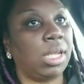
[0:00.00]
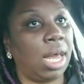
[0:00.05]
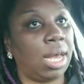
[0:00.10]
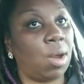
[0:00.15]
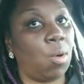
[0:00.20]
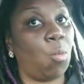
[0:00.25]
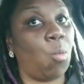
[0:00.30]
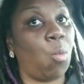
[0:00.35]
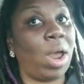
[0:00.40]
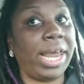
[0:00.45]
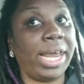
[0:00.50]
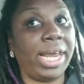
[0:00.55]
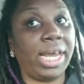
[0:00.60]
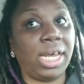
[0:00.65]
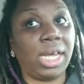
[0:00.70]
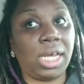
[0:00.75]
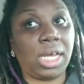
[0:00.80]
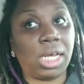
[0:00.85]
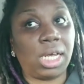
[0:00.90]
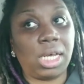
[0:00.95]
like
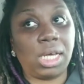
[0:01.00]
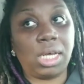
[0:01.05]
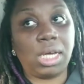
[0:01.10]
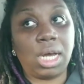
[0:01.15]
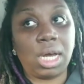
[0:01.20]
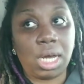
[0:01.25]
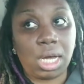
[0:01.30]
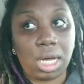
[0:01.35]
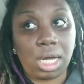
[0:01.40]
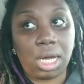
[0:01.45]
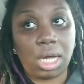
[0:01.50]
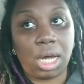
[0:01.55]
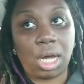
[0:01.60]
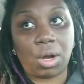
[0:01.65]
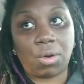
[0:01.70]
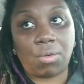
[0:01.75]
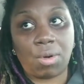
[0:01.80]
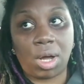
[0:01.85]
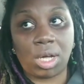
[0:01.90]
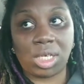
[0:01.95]
way
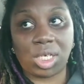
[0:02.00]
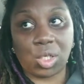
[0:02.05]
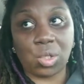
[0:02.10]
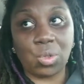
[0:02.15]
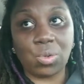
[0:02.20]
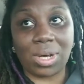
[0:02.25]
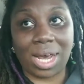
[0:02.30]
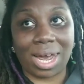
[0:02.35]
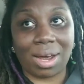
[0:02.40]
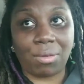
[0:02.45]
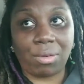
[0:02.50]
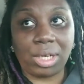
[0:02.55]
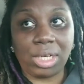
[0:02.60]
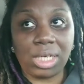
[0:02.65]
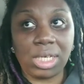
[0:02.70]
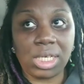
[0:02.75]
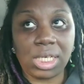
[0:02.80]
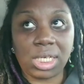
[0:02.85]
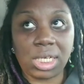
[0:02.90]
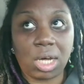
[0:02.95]
across 2
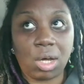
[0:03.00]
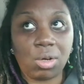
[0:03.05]
counties